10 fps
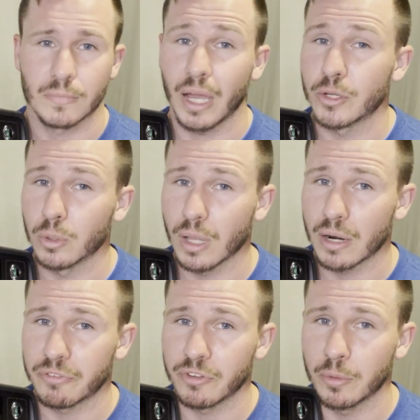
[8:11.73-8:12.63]
I do a
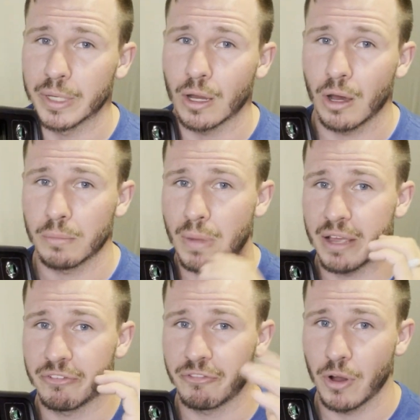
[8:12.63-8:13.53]
lot of filming on
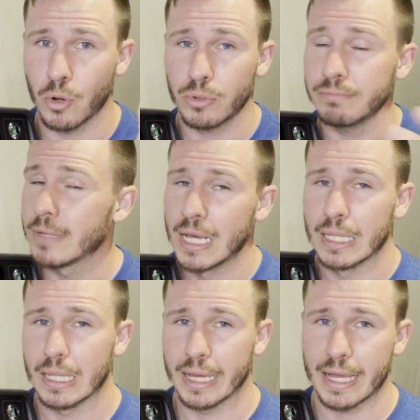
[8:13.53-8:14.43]
my phone,
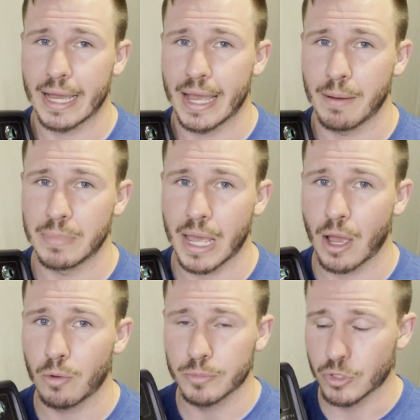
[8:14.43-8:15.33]
like I am
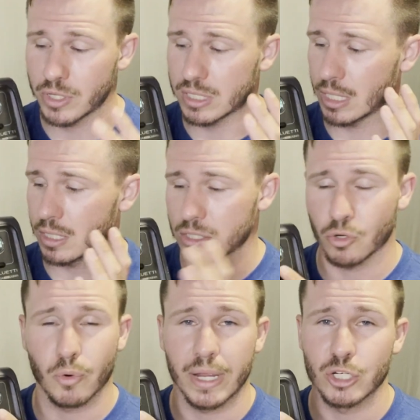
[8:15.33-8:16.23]
now, so this thing does a
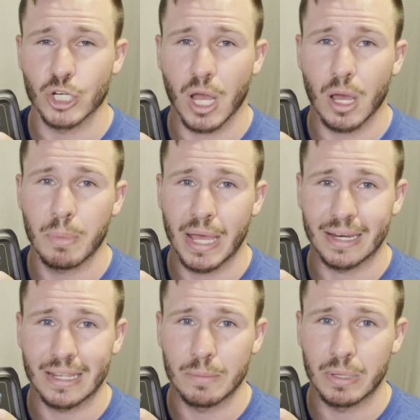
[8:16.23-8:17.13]
great job
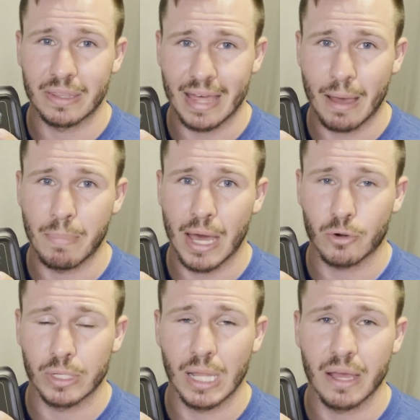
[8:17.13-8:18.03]
at keeping that
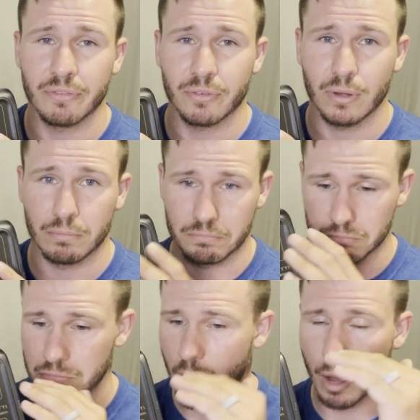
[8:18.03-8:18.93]
battery life
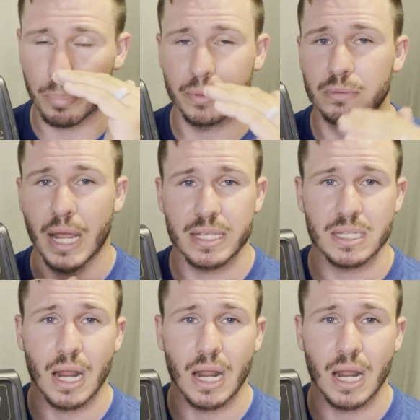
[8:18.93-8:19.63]
up nice and